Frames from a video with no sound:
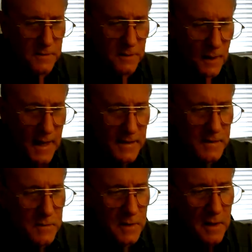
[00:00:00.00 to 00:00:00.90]

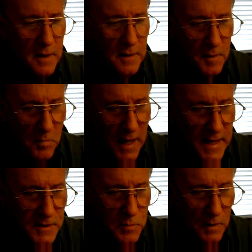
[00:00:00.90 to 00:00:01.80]
The blast
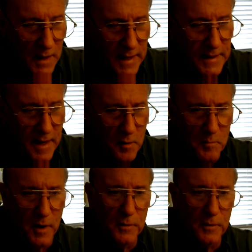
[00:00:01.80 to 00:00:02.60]
will lay down bone.